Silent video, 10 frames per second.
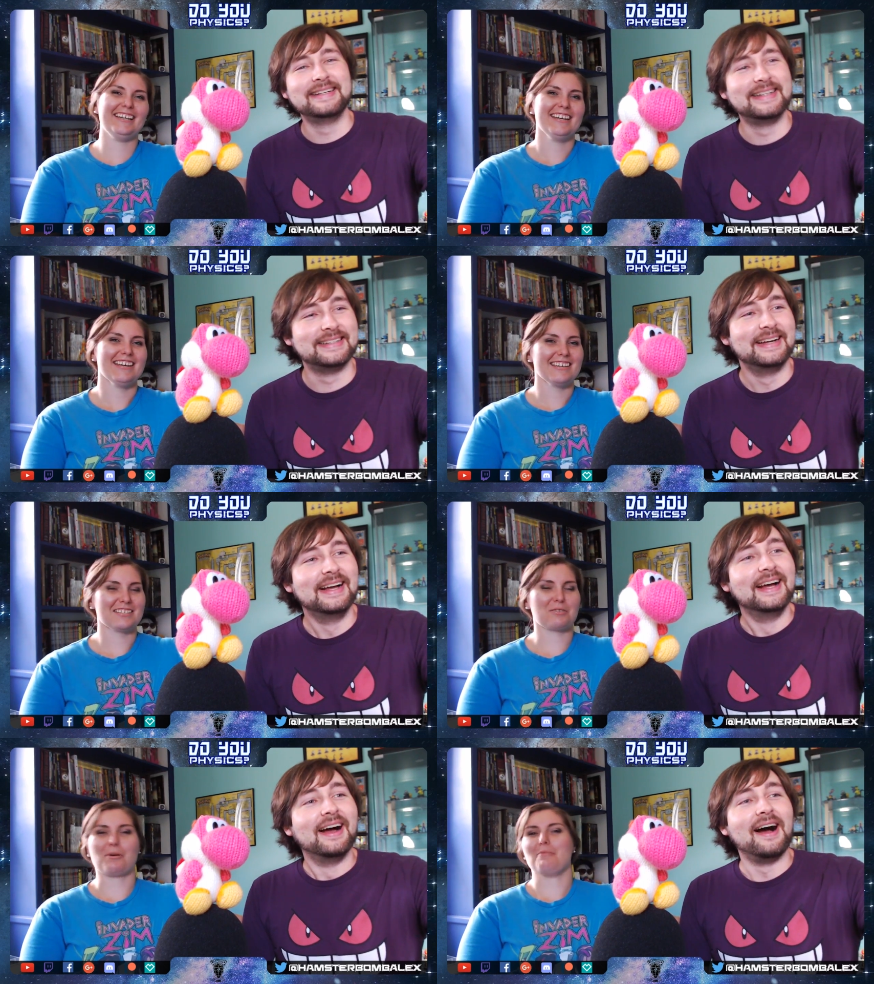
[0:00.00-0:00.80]
Speaker 1: Um,
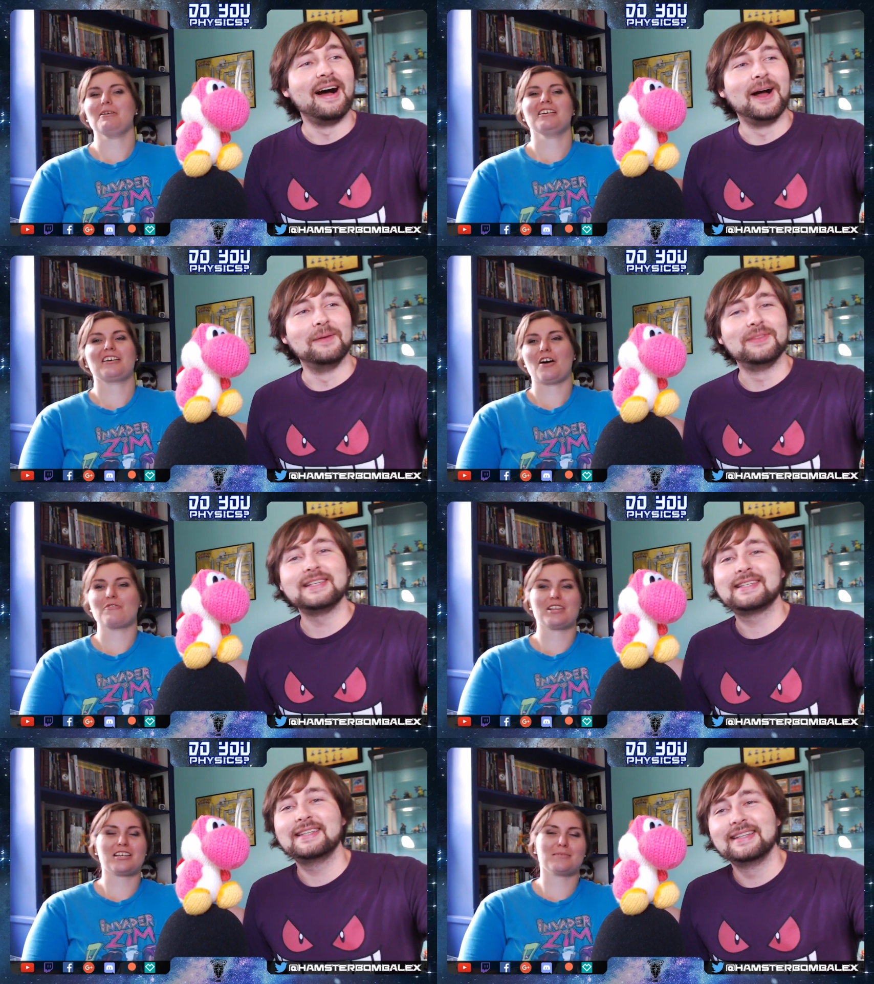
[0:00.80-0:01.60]
20 minute um,
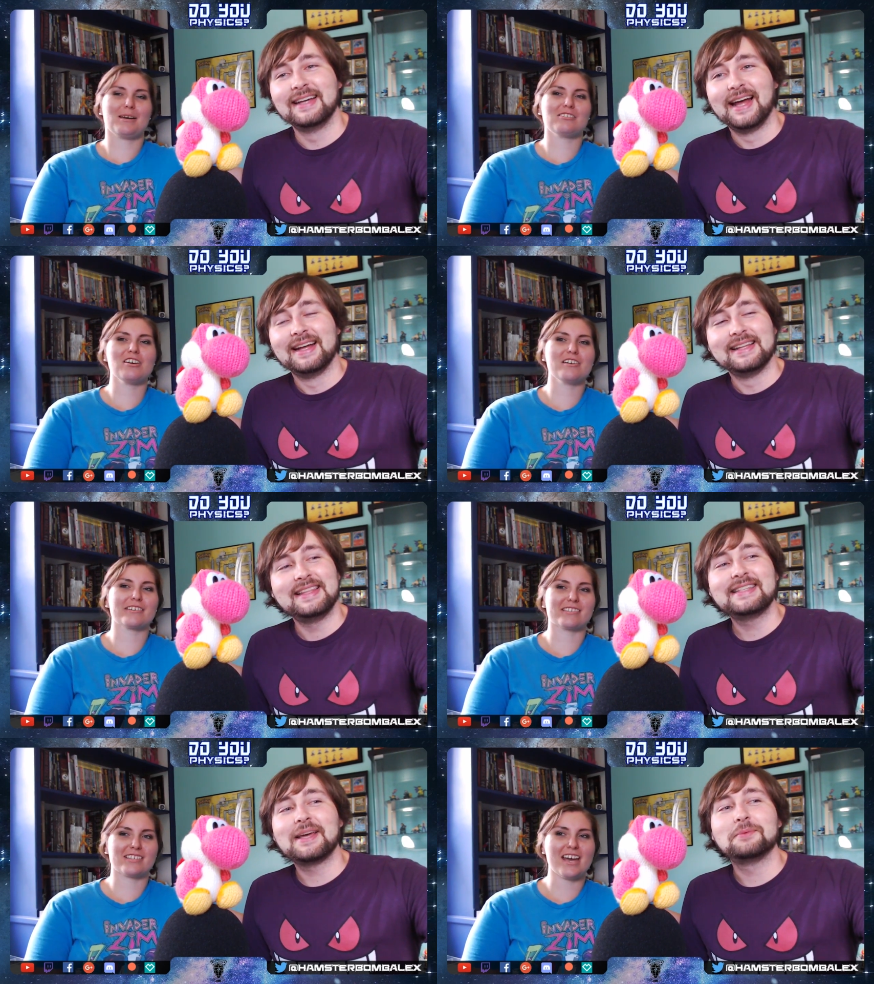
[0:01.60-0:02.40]
conversation this, about tongues.
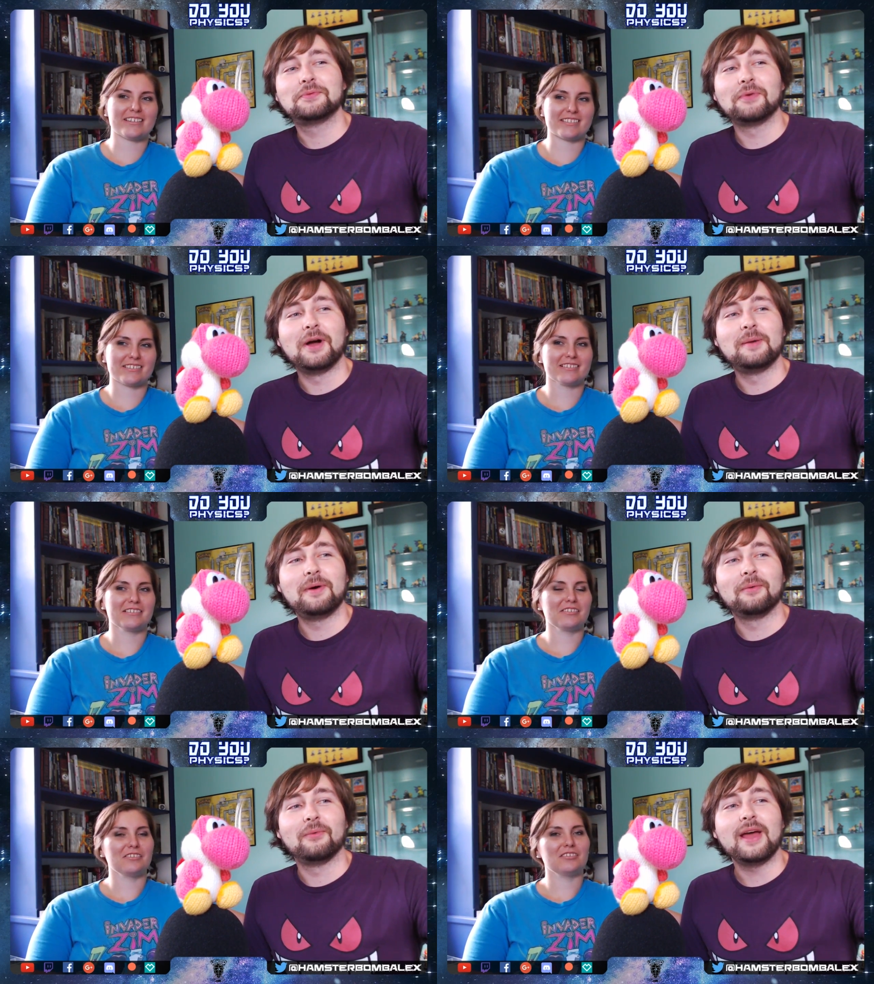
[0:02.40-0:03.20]
This comes yes.
Speaker 2: from
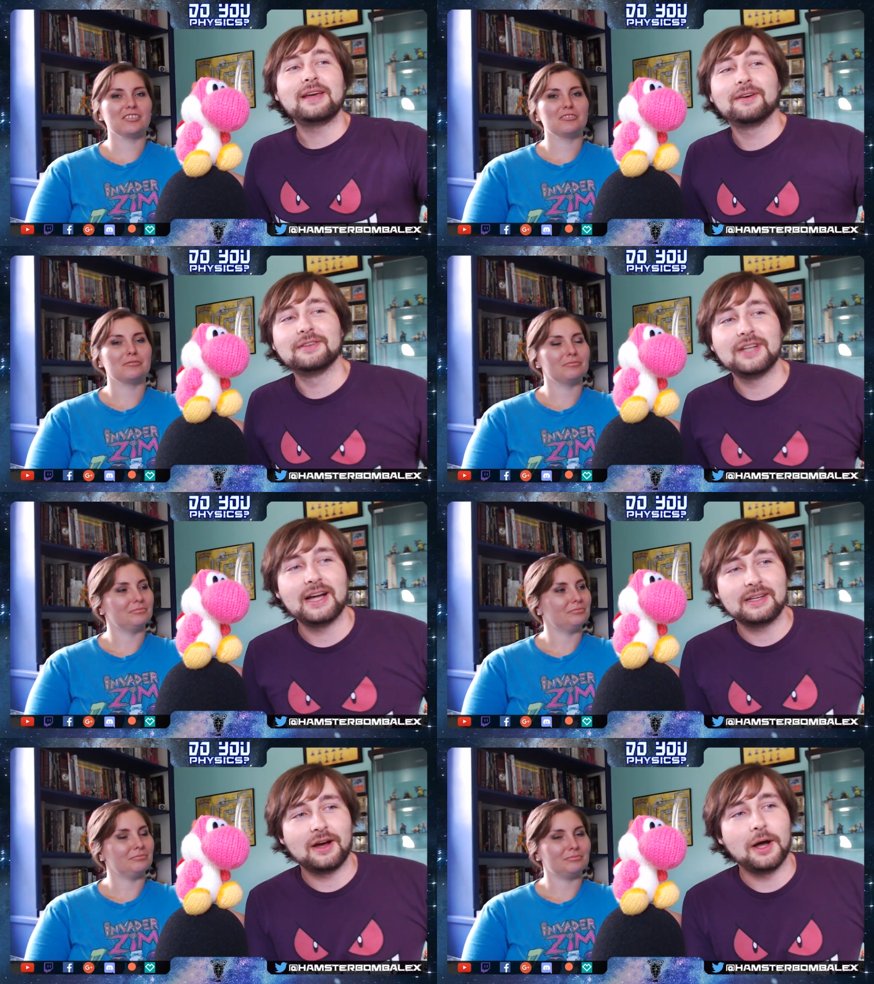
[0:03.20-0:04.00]

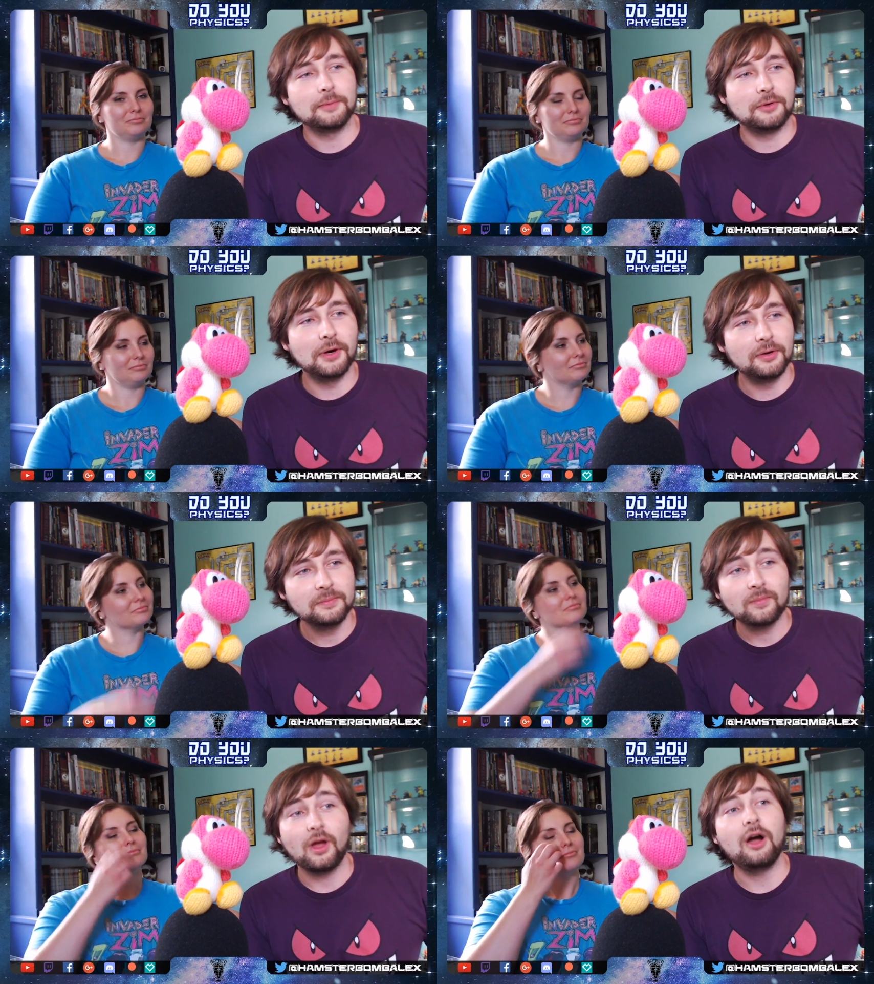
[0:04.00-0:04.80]
ranker.com quote
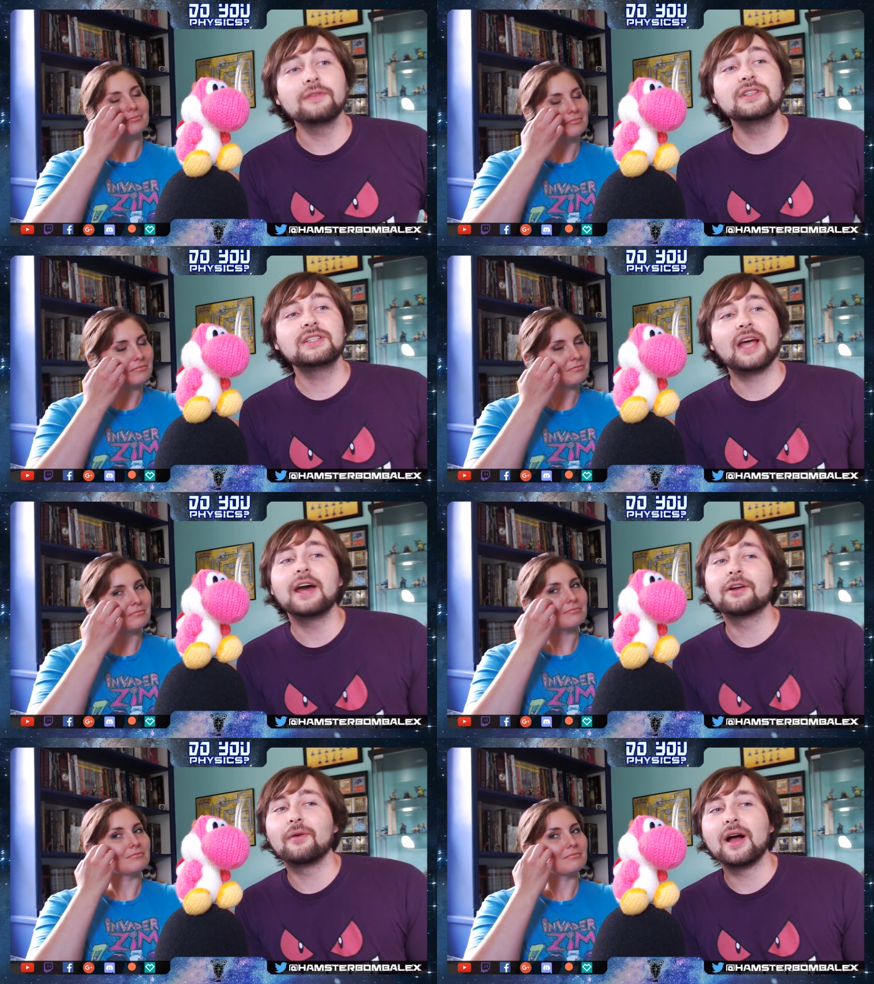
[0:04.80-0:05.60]
Often
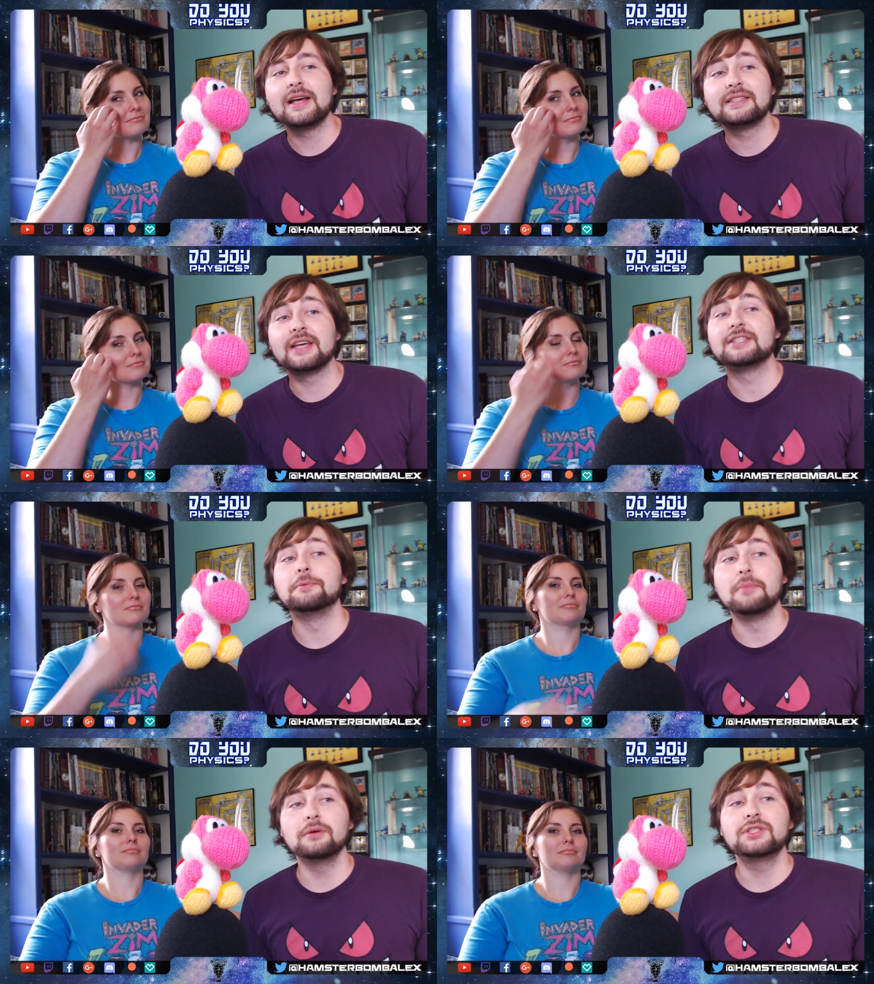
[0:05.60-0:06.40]
categorized as the
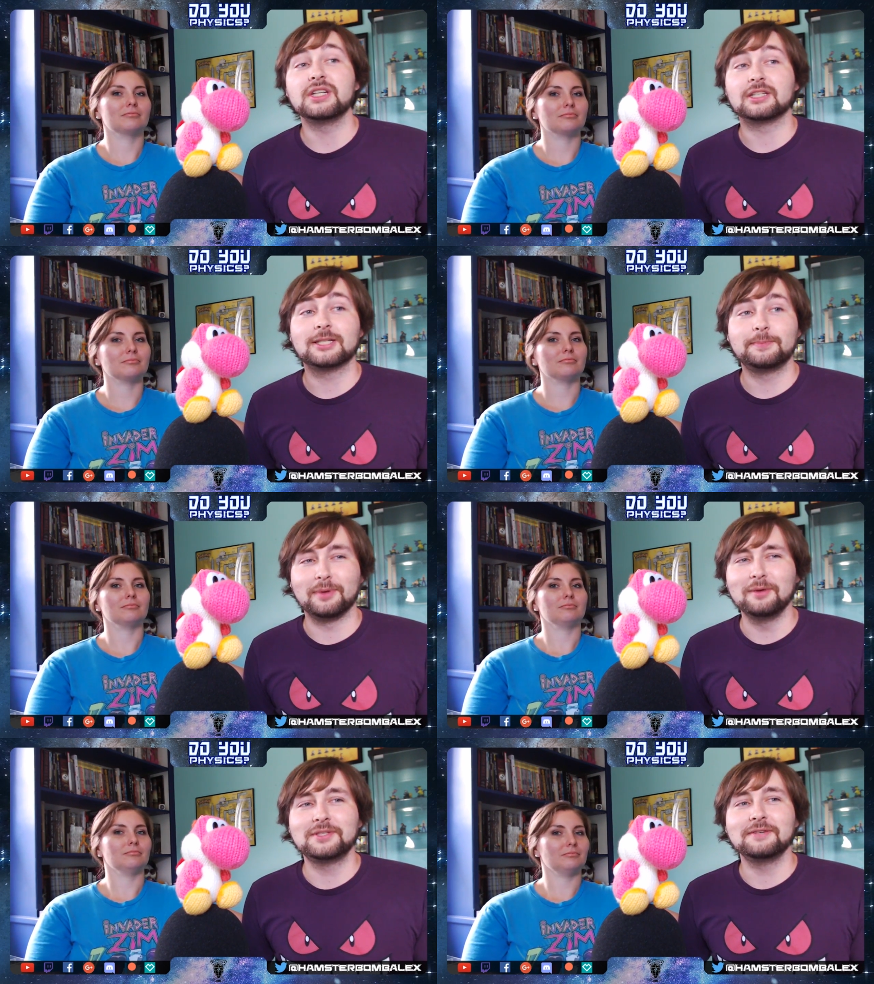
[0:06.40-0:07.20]
most
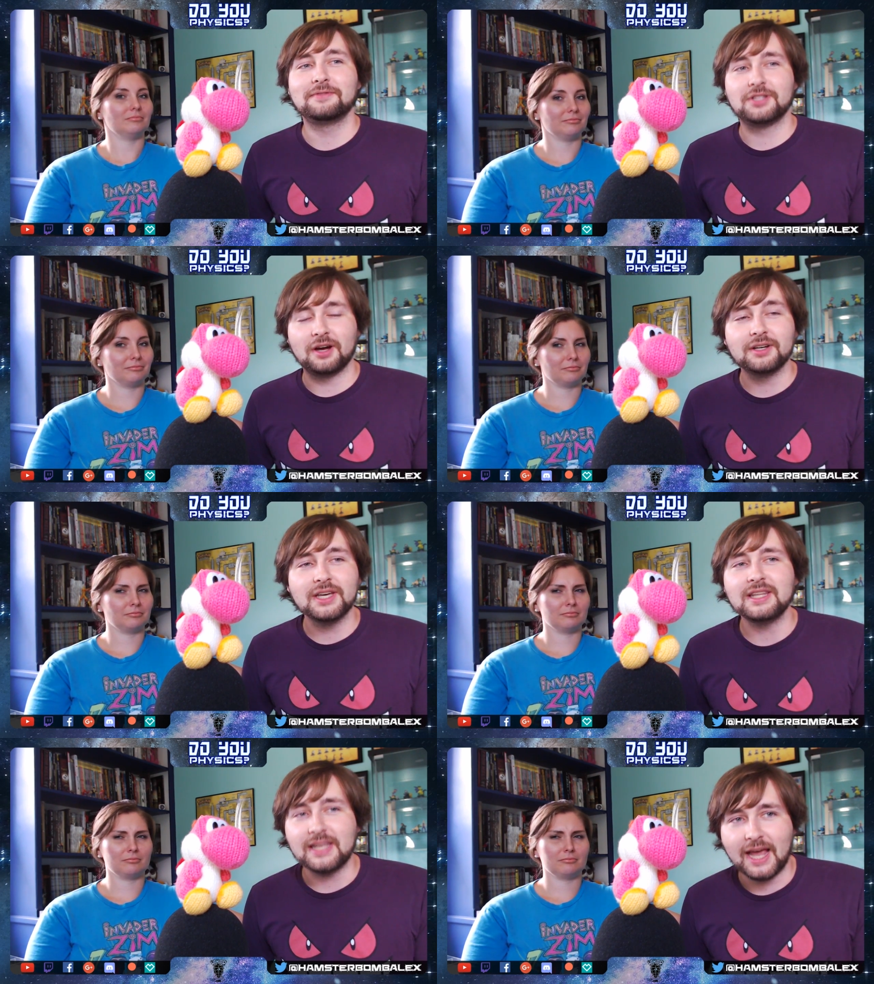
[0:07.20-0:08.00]
explosive tongue
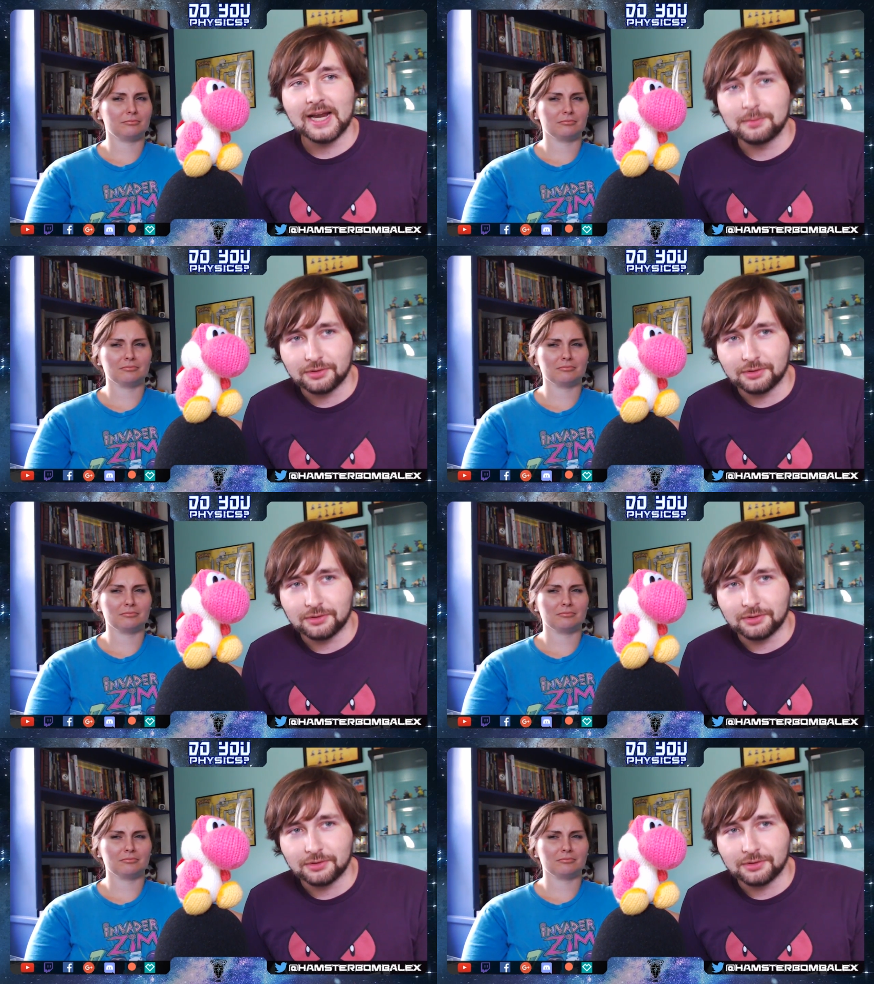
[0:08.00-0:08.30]
in the animal